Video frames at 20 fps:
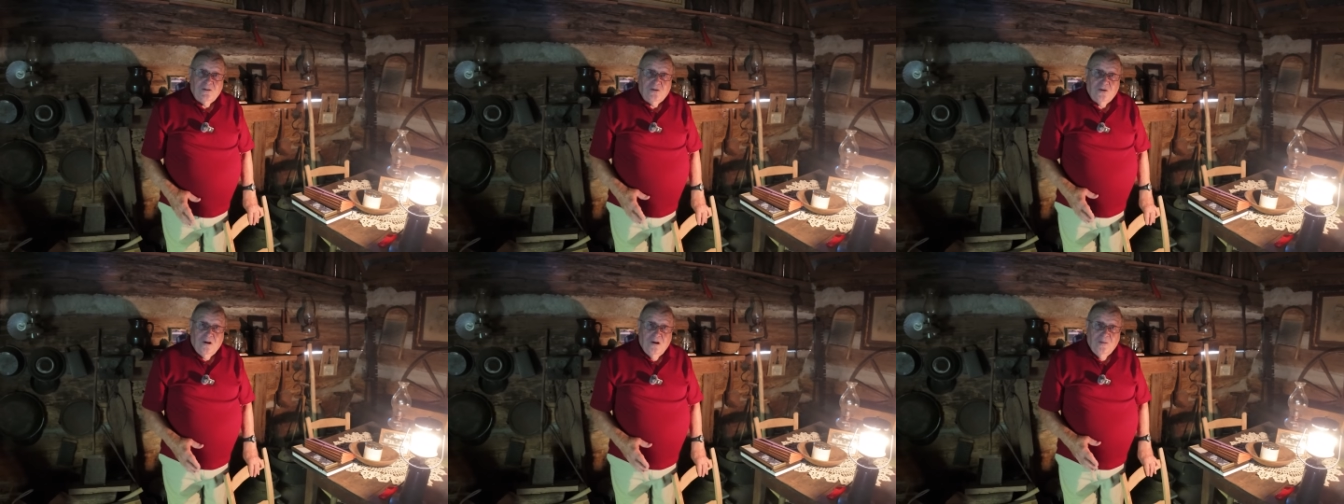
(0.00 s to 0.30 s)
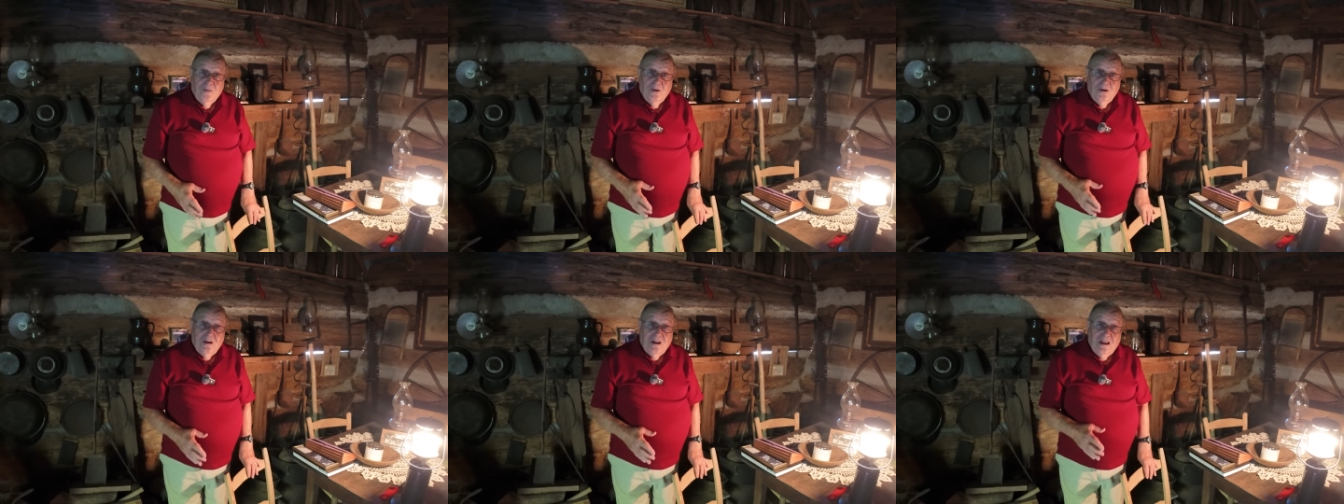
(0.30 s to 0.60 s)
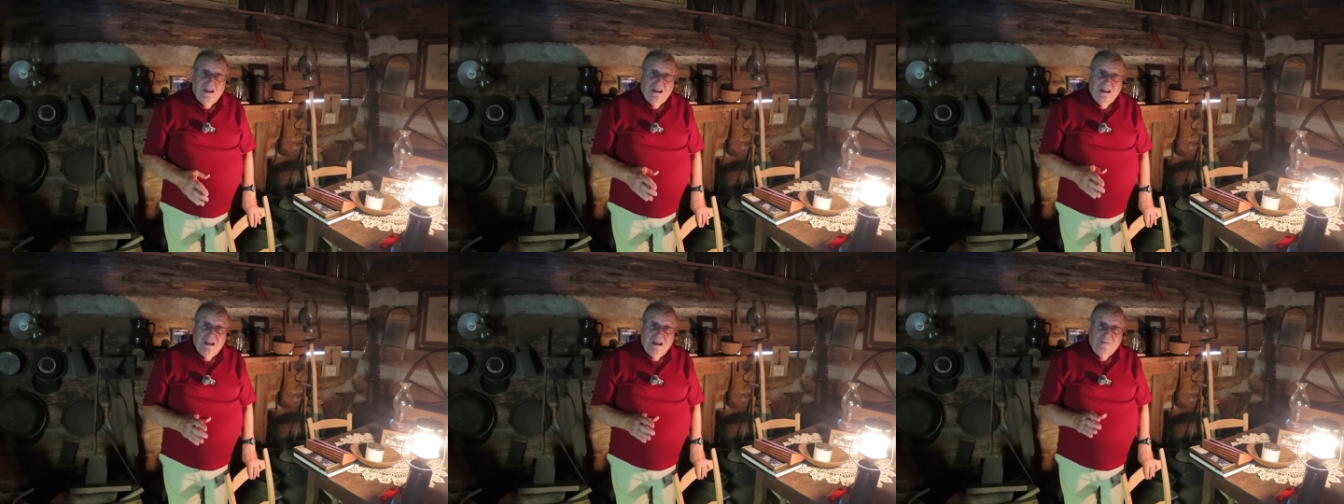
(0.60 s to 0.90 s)
in trouble,
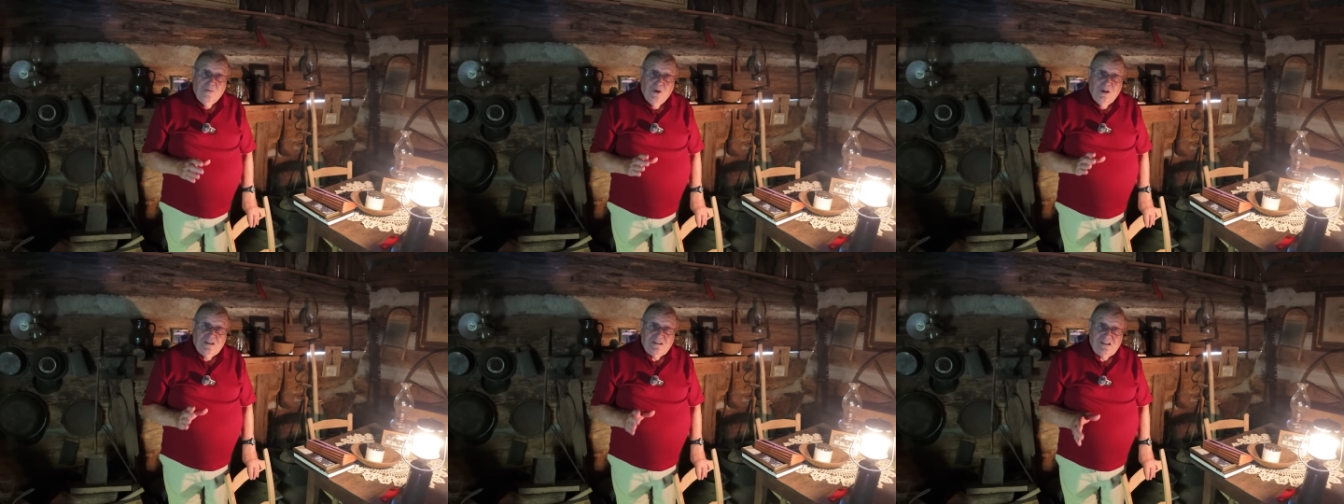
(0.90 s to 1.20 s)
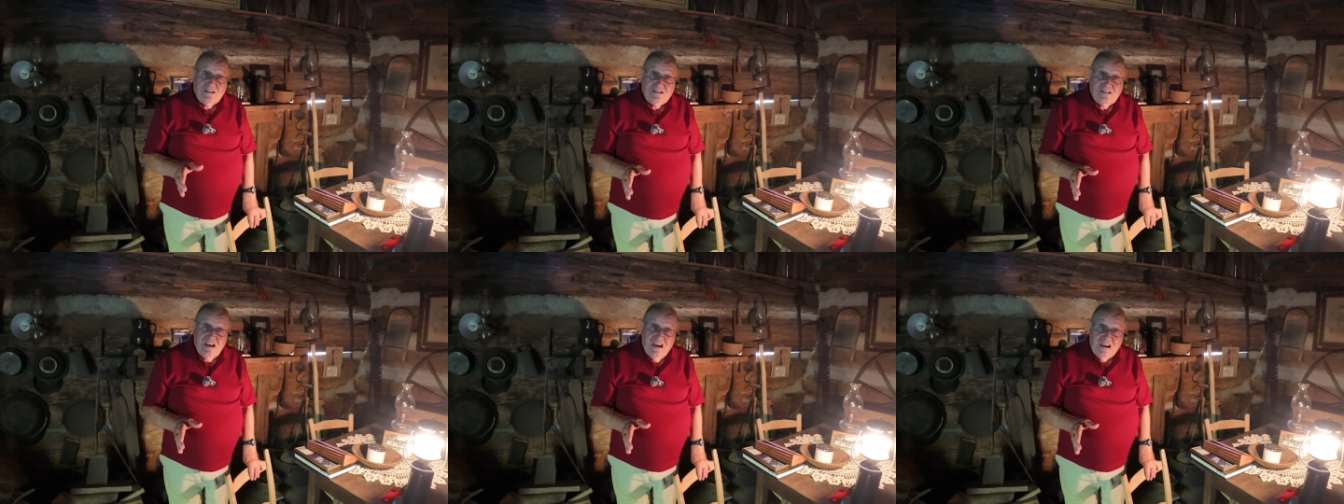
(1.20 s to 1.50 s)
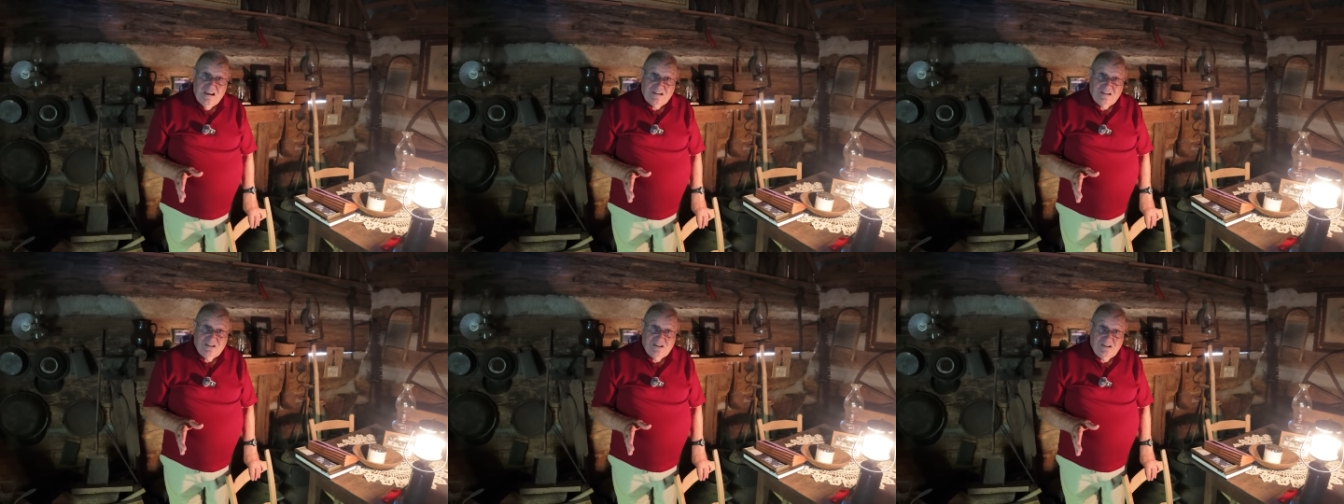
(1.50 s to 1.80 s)
and they went to
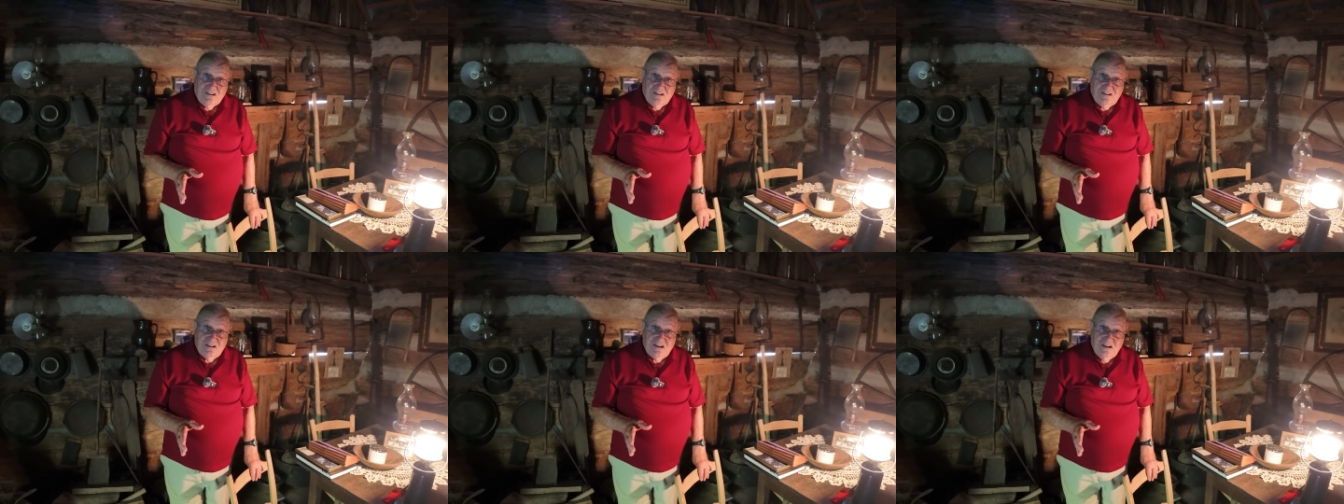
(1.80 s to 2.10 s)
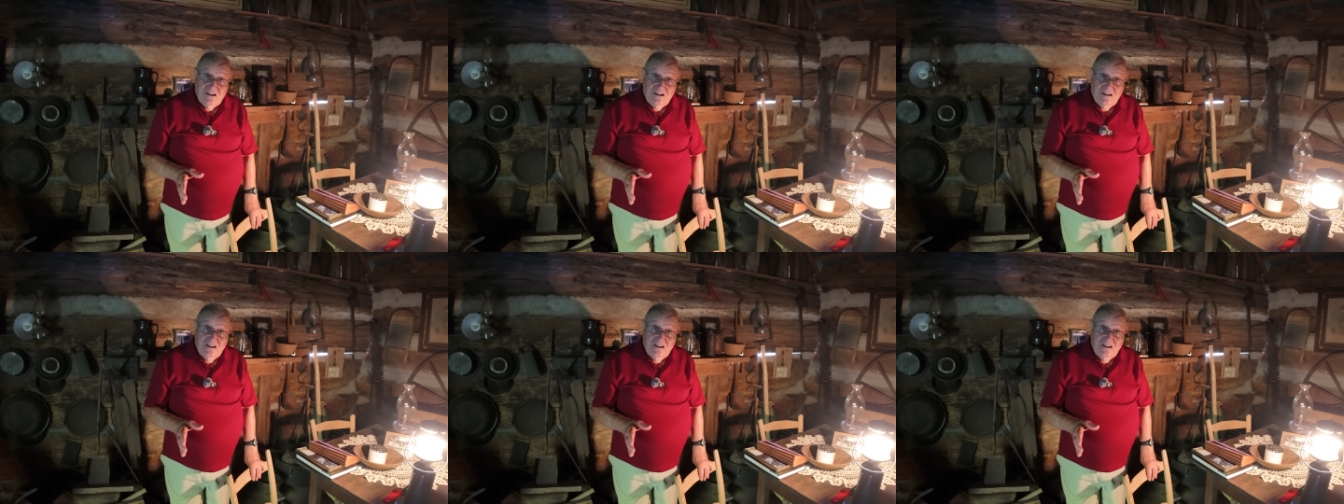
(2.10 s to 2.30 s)
Texas.